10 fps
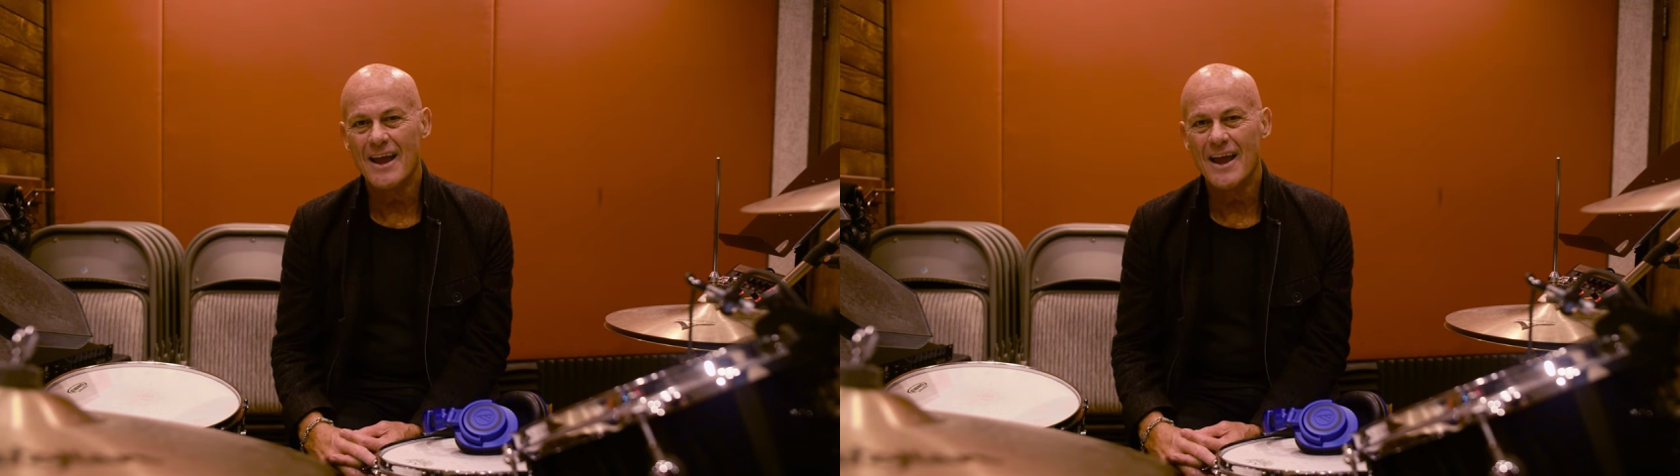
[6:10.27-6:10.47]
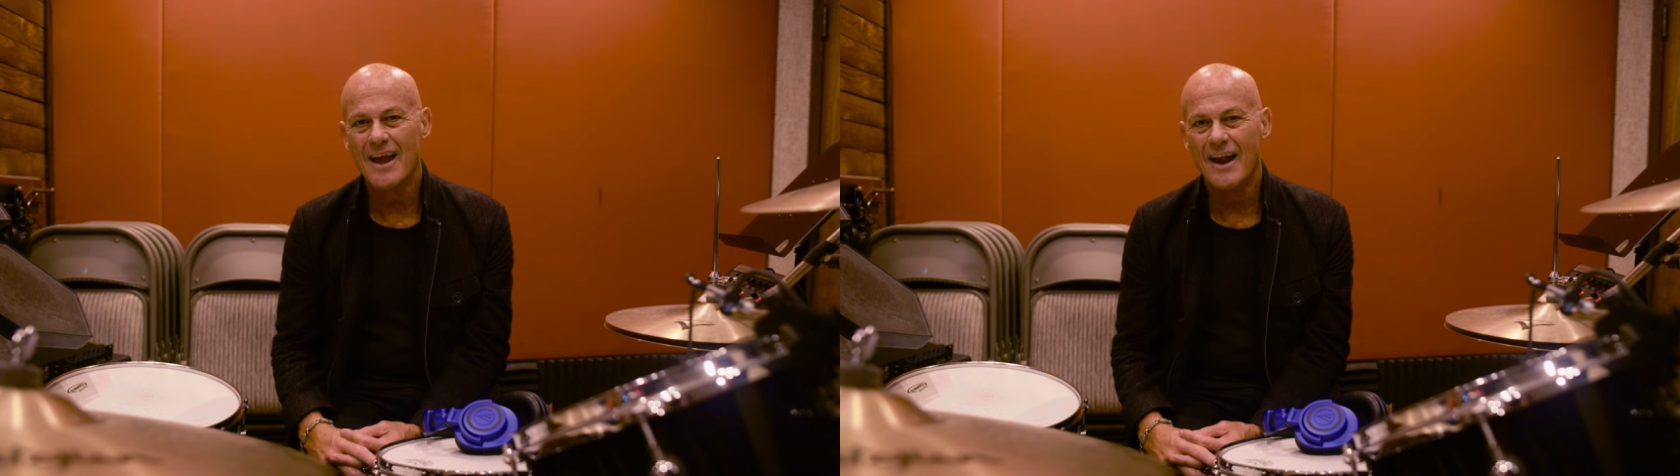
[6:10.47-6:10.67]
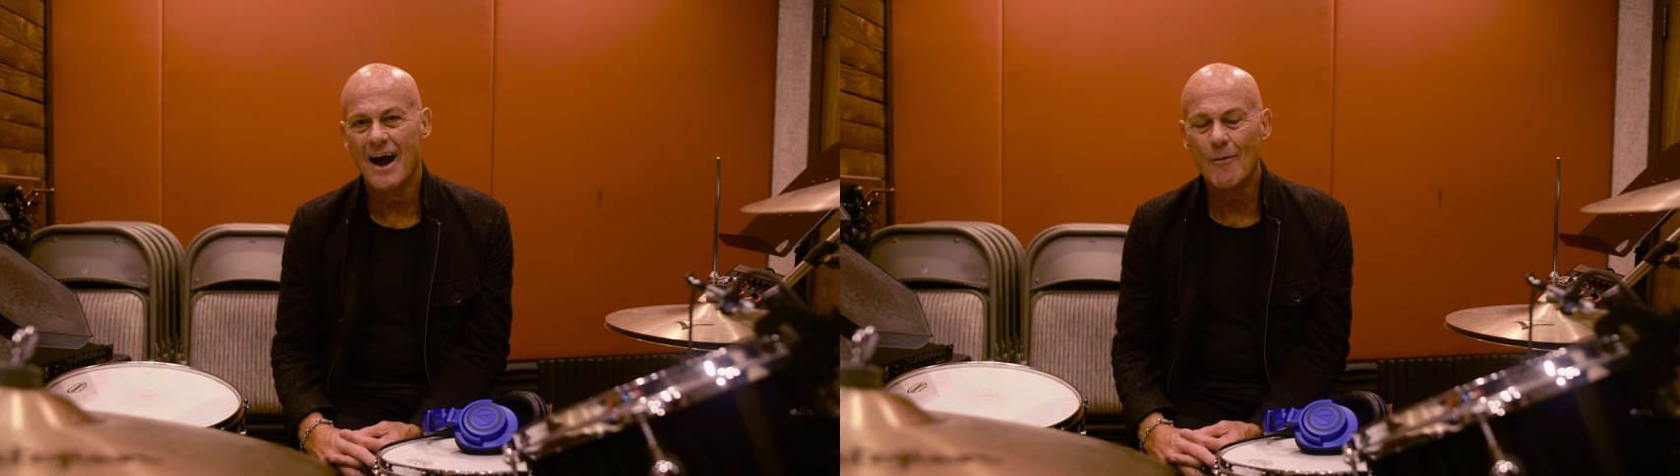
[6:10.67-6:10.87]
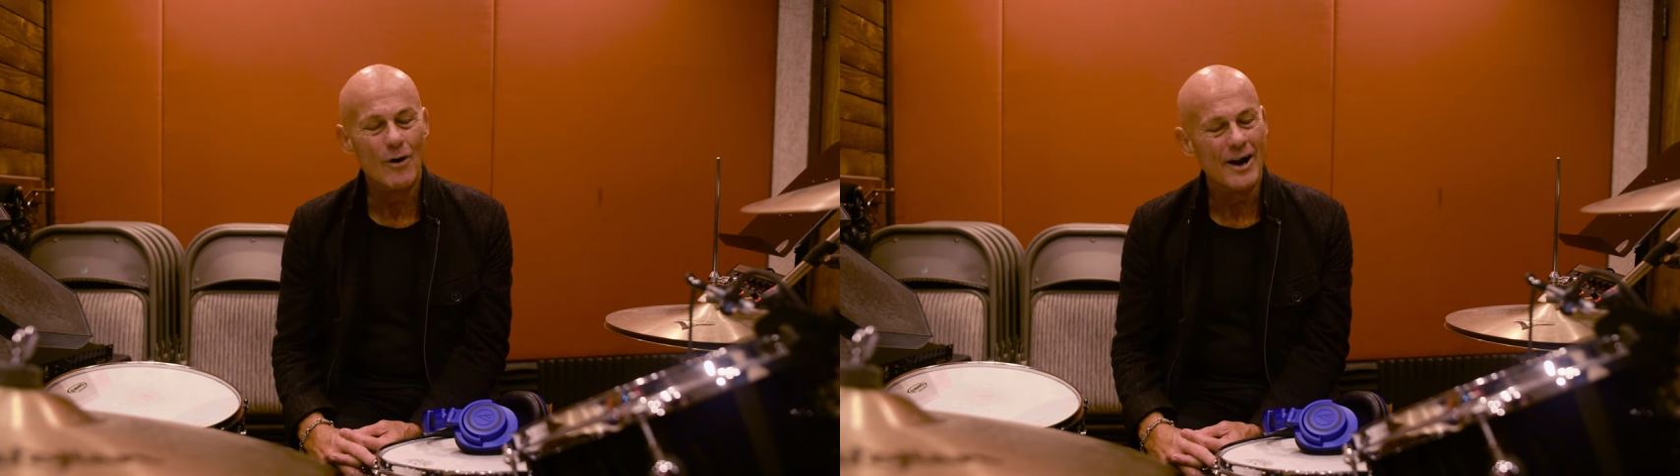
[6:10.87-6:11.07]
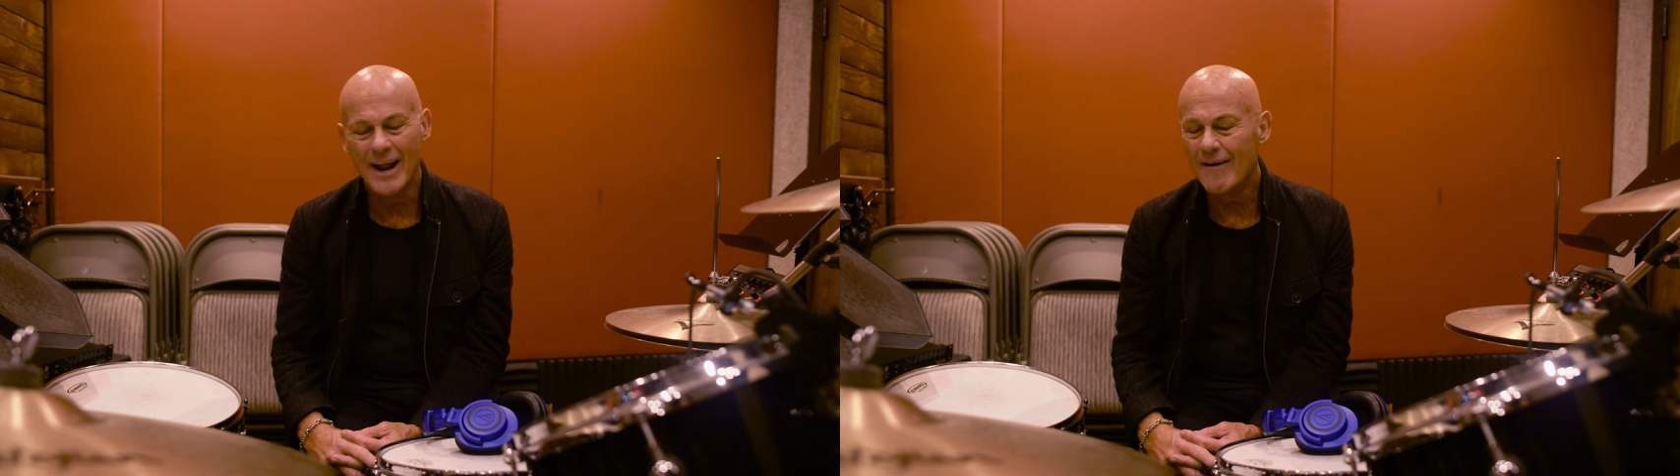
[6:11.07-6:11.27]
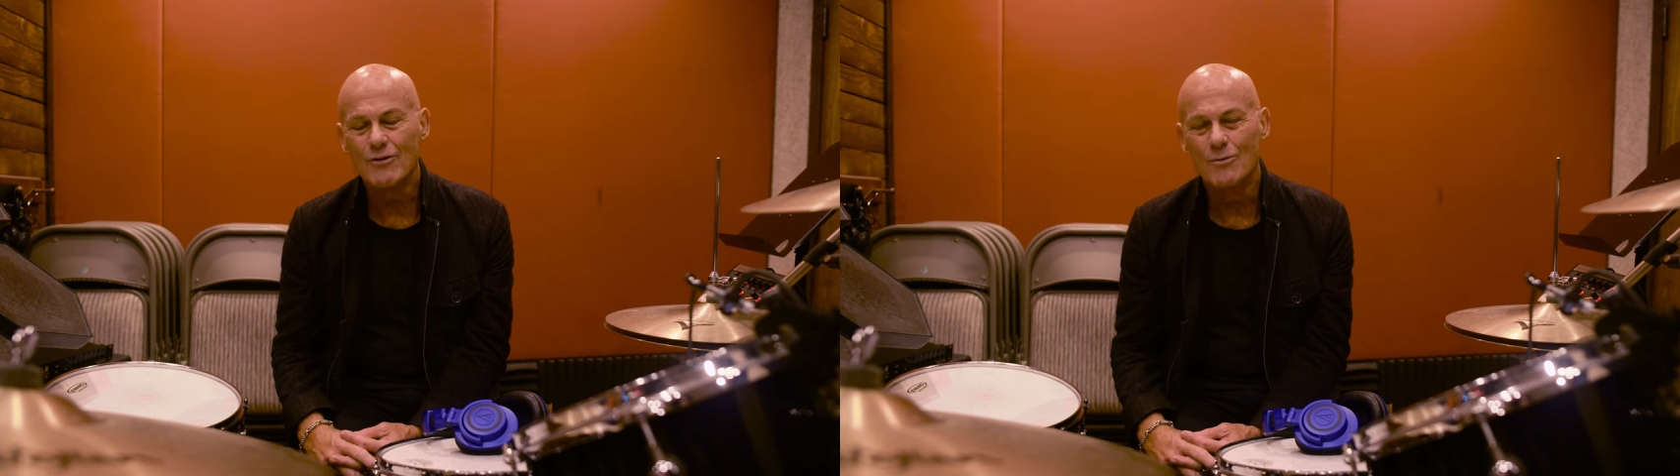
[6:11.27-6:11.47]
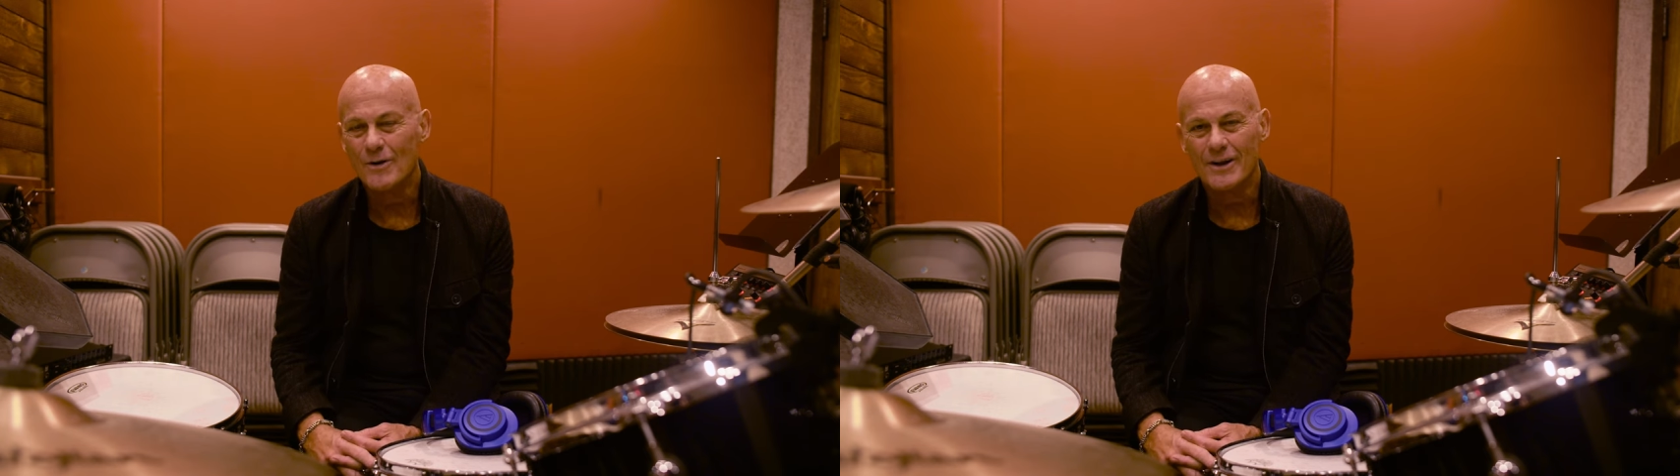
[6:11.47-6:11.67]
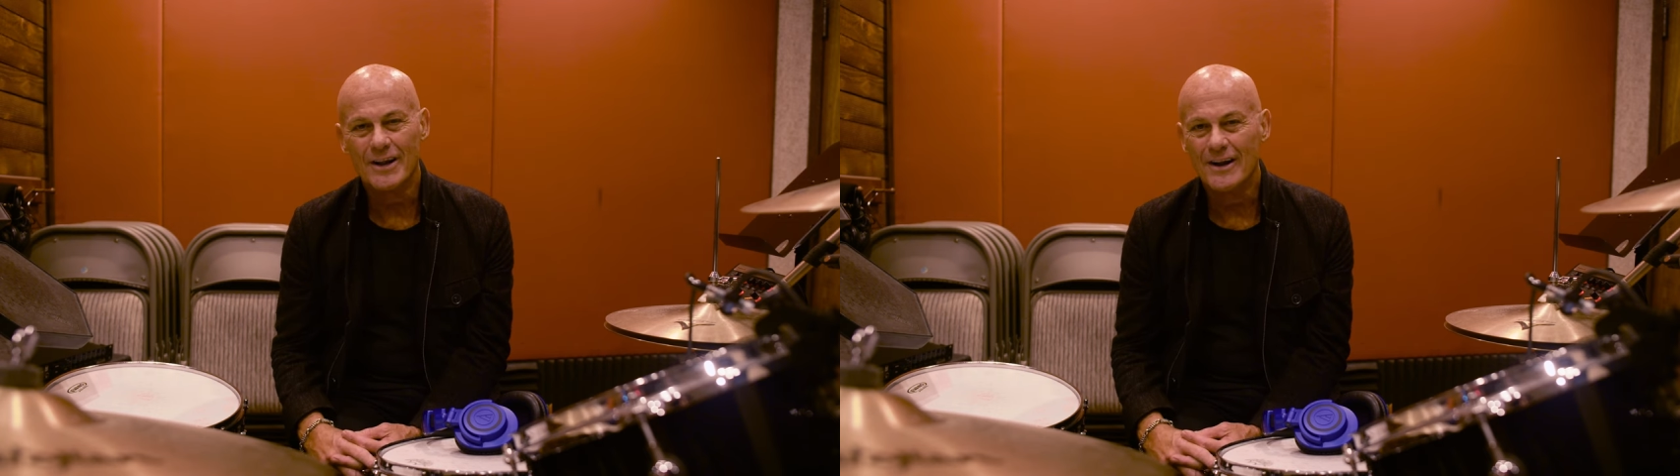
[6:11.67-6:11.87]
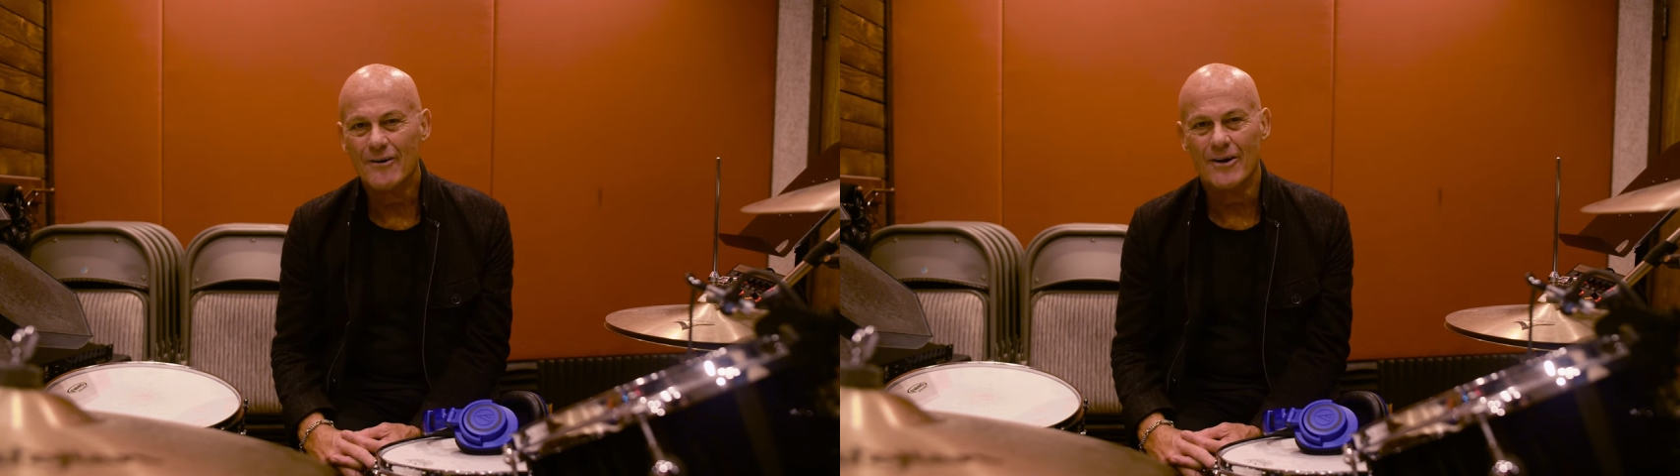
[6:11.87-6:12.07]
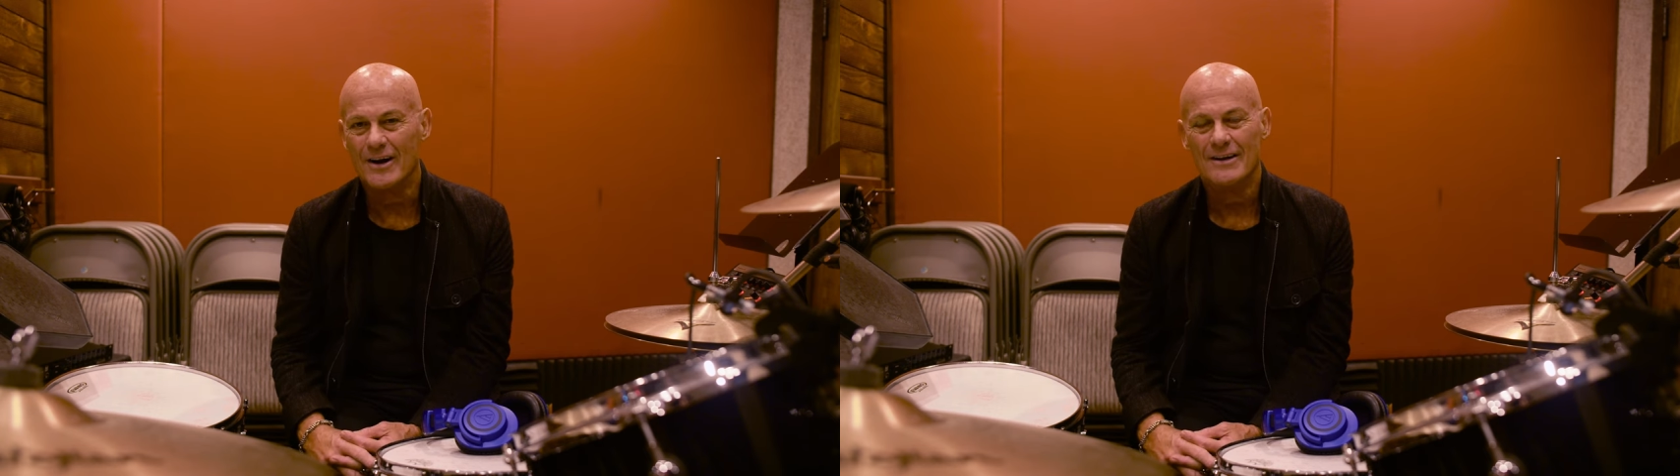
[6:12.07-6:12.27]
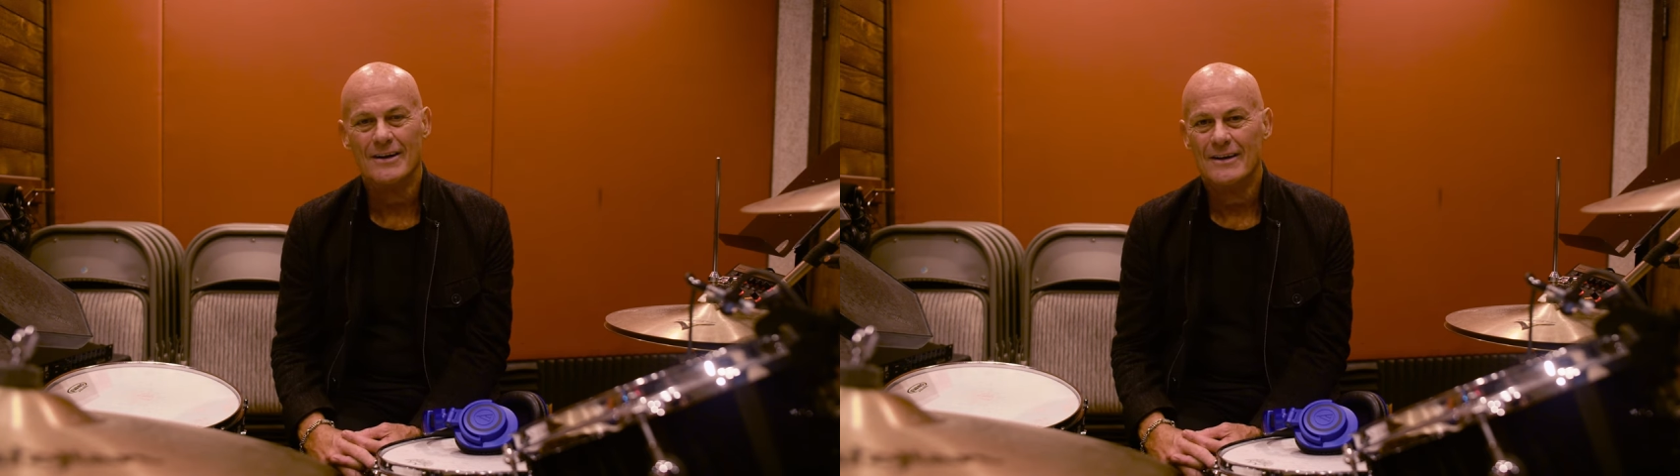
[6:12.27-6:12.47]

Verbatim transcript: and I want everyone to hear it.